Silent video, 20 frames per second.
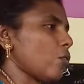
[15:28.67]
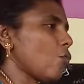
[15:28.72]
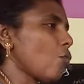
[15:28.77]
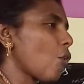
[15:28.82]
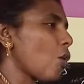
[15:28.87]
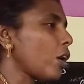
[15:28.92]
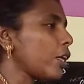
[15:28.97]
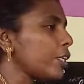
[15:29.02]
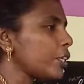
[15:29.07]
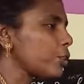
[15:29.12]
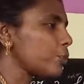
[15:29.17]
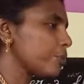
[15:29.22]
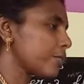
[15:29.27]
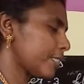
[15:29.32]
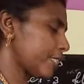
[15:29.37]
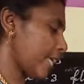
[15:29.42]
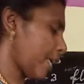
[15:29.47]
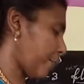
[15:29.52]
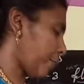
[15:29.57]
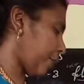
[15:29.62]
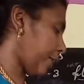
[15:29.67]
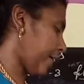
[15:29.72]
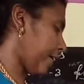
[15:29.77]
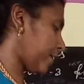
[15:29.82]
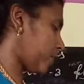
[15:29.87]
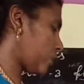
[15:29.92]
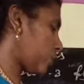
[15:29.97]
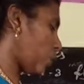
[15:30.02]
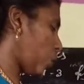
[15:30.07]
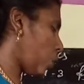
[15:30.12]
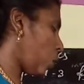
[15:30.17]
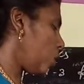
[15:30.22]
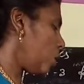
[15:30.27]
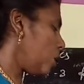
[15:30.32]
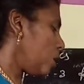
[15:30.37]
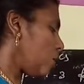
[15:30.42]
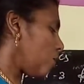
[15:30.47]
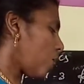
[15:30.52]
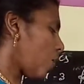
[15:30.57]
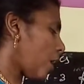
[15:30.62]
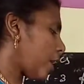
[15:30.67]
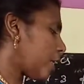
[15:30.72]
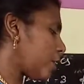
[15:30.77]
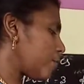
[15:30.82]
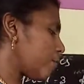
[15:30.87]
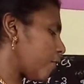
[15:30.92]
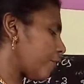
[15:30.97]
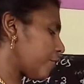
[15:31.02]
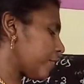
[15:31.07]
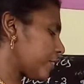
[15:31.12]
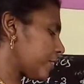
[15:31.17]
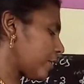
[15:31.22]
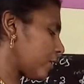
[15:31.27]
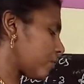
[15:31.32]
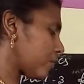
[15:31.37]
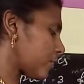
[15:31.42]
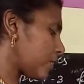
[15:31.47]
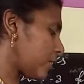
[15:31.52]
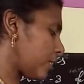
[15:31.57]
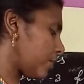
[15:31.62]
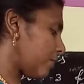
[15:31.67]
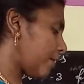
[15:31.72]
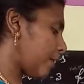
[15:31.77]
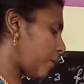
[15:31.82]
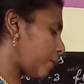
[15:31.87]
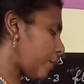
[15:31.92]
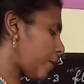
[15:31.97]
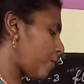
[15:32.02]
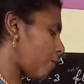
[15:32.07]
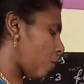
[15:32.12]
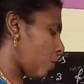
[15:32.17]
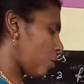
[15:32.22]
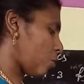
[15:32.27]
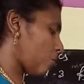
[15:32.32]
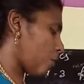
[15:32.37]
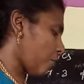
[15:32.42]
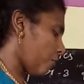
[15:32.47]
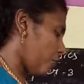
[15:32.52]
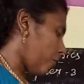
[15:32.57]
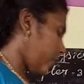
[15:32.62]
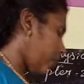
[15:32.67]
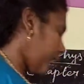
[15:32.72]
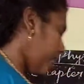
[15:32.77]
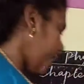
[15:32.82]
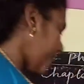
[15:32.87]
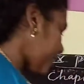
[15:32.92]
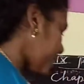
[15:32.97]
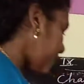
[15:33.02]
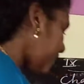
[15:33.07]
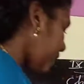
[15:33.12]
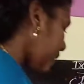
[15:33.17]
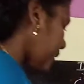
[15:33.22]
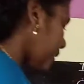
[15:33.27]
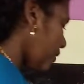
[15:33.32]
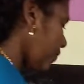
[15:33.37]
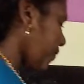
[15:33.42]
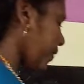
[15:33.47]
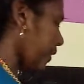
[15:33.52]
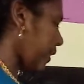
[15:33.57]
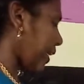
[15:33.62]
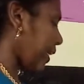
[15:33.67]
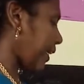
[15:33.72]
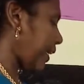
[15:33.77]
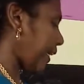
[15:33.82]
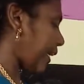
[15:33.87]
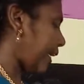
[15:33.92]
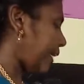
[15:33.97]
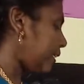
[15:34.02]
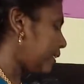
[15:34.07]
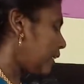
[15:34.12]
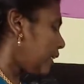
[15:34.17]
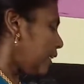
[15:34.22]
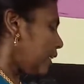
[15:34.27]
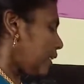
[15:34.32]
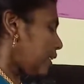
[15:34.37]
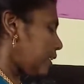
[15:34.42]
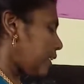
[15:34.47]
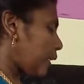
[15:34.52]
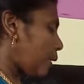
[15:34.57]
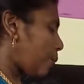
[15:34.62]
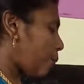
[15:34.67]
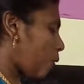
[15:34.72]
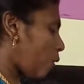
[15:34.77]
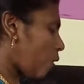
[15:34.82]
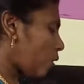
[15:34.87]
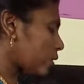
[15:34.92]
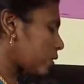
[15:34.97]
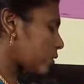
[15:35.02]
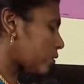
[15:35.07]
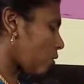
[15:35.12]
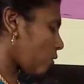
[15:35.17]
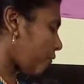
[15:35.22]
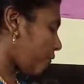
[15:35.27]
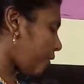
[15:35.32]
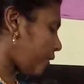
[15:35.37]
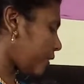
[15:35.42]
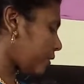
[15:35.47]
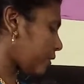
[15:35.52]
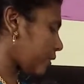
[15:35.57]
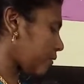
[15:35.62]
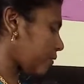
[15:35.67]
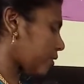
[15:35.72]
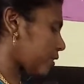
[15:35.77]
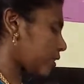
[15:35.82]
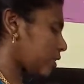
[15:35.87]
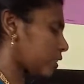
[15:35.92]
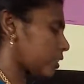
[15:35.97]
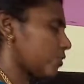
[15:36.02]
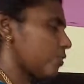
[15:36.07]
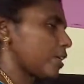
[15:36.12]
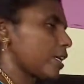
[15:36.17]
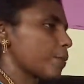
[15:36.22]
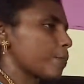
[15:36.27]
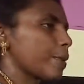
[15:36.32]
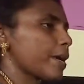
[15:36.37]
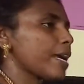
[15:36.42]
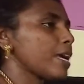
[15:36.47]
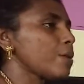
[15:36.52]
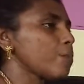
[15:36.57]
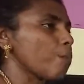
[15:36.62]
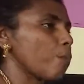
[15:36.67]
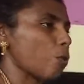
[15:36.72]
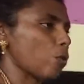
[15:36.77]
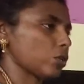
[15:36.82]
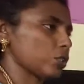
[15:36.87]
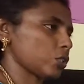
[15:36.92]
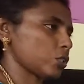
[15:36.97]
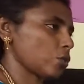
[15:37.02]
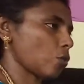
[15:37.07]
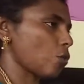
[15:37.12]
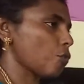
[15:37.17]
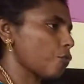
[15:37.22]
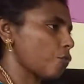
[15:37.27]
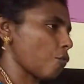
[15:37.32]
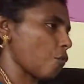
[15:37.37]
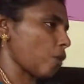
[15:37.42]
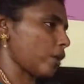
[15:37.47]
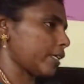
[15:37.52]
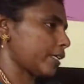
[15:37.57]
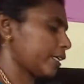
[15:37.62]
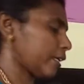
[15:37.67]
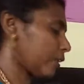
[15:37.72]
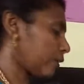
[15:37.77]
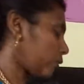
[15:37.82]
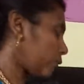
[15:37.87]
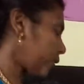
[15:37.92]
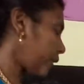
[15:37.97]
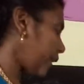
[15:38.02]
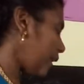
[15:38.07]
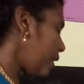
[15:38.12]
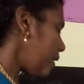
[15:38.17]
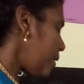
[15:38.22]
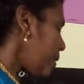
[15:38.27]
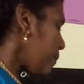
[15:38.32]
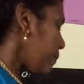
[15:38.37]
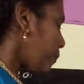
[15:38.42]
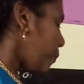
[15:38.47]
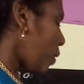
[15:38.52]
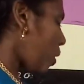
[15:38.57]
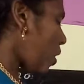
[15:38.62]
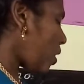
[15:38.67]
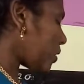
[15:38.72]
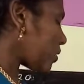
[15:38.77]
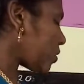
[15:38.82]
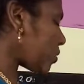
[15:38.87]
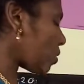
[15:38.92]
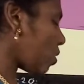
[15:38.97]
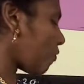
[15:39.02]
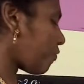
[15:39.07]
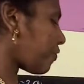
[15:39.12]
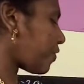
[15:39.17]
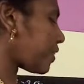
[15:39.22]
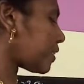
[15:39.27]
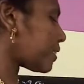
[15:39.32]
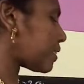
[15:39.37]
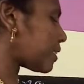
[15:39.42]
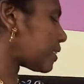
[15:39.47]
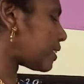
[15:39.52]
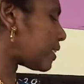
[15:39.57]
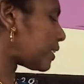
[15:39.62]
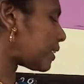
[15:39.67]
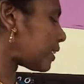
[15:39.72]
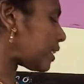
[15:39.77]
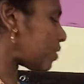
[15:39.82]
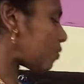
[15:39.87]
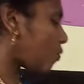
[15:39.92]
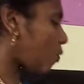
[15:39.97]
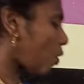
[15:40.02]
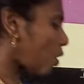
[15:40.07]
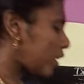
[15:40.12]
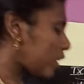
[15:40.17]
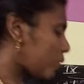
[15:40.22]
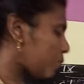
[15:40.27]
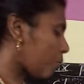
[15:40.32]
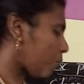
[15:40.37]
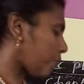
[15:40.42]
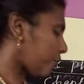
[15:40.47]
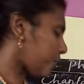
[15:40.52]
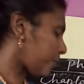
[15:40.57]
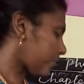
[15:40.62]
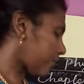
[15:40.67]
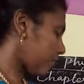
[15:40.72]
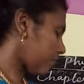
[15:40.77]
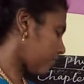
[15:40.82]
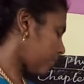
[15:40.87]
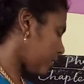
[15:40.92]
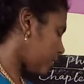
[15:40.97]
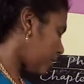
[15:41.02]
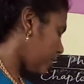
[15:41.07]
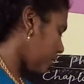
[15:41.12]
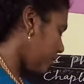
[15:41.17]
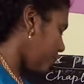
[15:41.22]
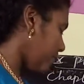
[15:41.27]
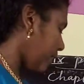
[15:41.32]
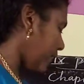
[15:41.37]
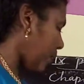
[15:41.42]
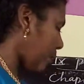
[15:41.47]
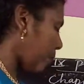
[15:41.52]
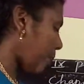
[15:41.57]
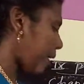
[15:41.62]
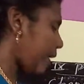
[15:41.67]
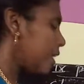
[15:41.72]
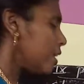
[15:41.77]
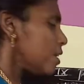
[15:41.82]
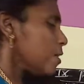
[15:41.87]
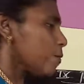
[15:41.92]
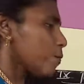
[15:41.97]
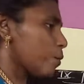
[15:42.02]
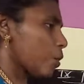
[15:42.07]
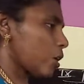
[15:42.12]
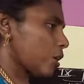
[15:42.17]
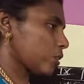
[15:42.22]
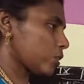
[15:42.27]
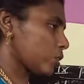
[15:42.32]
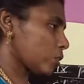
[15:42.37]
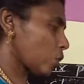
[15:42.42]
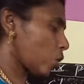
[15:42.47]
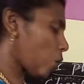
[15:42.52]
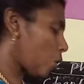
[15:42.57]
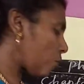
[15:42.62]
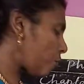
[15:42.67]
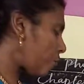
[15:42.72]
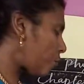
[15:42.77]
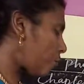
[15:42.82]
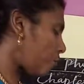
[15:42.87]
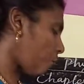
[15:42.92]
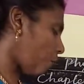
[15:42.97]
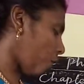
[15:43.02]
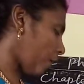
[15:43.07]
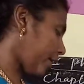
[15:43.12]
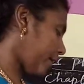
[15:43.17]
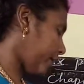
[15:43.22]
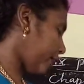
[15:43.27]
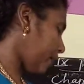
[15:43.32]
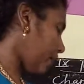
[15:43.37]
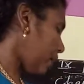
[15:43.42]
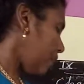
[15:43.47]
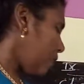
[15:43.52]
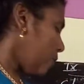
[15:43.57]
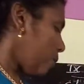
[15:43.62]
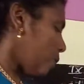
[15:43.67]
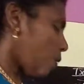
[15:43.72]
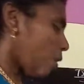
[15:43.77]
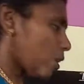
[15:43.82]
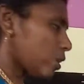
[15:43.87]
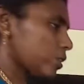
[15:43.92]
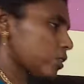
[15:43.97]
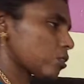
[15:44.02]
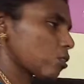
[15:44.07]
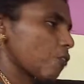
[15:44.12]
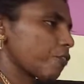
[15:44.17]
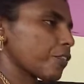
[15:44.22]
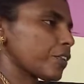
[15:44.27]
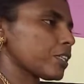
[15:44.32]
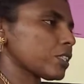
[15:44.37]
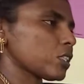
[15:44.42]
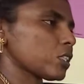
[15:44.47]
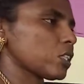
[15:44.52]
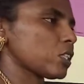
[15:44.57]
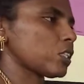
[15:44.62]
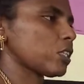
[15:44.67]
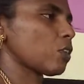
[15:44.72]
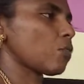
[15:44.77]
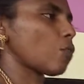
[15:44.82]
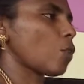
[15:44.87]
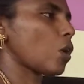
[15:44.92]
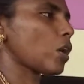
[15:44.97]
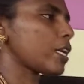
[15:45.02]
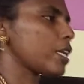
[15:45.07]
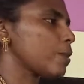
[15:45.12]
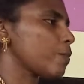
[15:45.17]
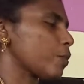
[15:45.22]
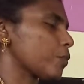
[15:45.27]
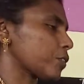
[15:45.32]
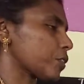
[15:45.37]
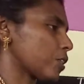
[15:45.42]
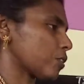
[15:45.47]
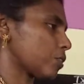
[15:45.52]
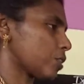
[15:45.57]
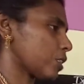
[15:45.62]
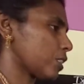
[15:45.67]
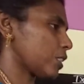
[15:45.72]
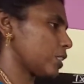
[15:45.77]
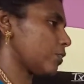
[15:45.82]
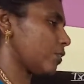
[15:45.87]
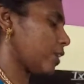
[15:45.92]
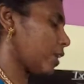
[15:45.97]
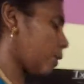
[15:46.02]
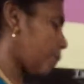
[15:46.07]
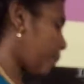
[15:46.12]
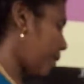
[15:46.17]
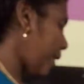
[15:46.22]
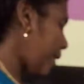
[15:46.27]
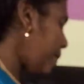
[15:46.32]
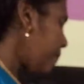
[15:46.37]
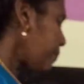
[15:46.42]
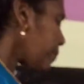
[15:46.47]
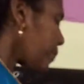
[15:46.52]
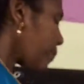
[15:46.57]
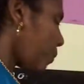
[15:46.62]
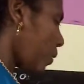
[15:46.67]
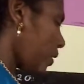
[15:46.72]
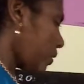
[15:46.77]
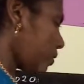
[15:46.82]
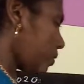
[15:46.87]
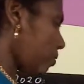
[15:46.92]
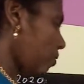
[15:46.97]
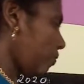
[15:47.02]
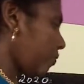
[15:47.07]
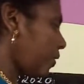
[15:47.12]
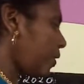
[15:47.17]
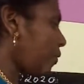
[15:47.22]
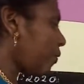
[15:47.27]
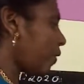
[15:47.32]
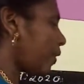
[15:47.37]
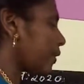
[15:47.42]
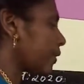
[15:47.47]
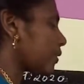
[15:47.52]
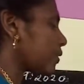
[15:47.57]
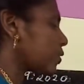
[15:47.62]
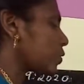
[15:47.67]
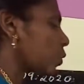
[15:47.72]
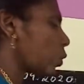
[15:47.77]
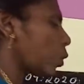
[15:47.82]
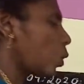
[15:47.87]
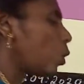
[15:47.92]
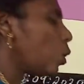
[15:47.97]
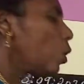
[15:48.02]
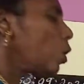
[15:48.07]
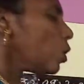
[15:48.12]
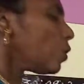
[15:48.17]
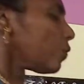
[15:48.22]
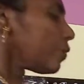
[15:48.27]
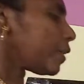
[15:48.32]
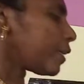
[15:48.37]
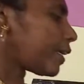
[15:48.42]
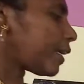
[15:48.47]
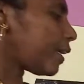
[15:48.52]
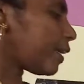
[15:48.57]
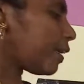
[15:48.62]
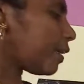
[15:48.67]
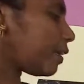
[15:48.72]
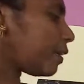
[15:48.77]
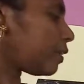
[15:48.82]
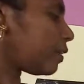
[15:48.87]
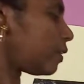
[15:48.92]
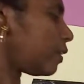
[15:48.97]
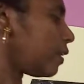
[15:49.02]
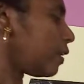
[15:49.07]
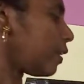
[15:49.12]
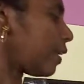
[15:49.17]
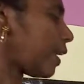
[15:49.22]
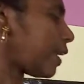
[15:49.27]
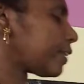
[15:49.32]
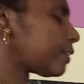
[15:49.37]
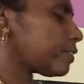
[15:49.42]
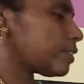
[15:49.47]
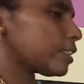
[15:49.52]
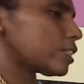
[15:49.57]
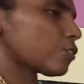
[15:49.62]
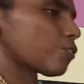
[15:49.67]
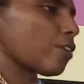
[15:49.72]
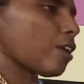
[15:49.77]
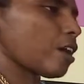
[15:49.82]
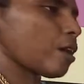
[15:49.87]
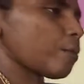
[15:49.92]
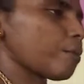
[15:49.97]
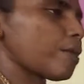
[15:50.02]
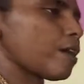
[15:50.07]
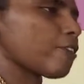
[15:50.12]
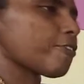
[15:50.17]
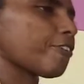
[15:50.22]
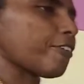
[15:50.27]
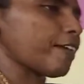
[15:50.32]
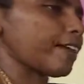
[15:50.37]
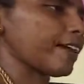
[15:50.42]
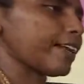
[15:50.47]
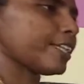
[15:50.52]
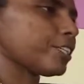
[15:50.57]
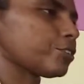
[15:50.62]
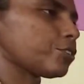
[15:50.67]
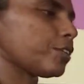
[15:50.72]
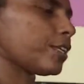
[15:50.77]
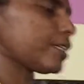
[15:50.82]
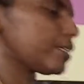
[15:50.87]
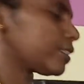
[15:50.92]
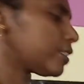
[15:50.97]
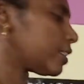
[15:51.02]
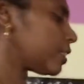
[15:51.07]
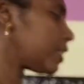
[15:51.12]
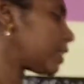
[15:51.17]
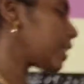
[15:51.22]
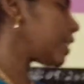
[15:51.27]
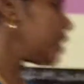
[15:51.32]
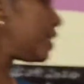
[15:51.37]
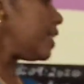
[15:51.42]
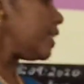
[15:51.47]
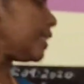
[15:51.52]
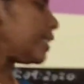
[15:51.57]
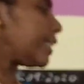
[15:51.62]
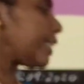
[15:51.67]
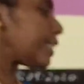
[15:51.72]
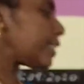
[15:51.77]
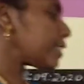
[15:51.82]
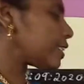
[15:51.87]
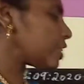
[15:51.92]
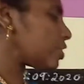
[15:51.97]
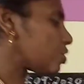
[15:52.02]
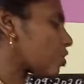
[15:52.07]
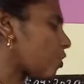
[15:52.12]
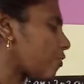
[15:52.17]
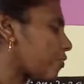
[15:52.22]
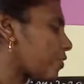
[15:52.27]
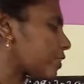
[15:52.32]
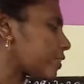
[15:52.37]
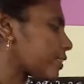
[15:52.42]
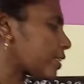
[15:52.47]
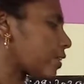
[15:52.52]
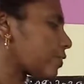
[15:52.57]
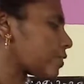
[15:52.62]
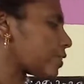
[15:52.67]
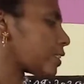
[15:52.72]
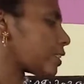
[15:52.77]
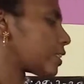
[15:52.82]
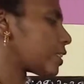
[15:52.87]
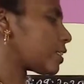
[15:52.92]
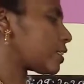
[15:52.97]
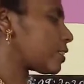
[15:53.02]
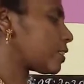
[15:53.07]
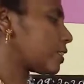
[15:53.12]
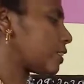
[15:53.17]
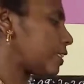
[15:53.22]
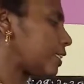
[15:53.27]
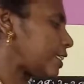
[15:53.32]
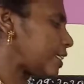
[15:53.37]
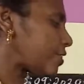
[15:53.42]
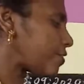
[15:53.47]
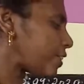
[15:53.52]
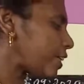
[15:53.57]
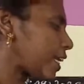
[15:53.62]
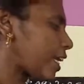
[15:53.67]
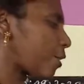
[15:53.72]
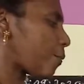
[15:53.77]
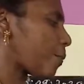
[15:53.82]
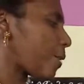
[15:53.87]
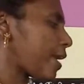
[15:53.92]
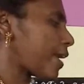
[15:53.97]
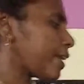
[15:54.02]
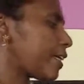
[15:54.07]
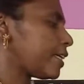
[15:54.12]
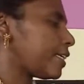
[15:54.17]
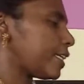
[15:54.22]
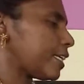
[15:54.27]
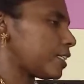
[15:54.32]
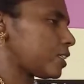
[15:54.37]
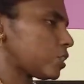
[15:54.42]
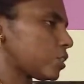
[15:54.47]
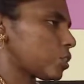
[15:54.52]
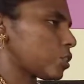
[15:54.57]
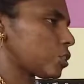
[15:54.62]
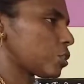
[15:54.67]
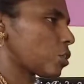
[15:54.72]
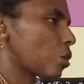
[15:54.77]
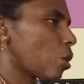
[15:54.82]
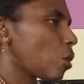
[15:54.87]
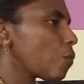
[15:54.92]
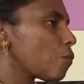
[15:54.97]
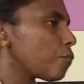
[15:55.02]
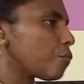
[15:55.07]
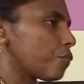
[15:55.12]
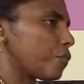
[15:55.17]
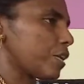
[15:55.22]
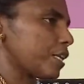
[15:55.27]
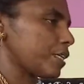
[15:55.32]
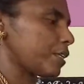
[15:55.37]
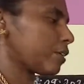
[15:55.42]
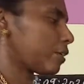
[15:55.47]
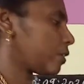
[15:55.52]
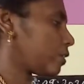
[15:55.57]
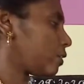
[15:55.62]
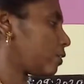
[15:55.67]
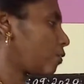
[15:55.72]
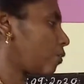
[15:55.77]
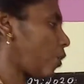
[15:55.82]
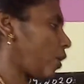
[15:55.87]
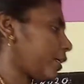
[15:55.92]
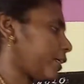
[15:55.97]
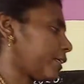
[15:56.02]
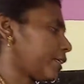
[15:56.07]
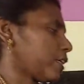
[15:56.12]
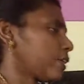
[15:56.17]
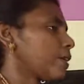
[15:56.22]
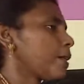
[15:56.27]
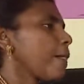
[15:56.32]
Volume same. So, volume of a substance divided by volume of water. Next step we can write the mass of a substance divided by mass of water. Okay. Mass of a certain volume of a substance divided by mass of water. Mass of a certain volume of substance divided by mass of a water. So, we can write this formula for relative density. Density of a substance divided by density of water.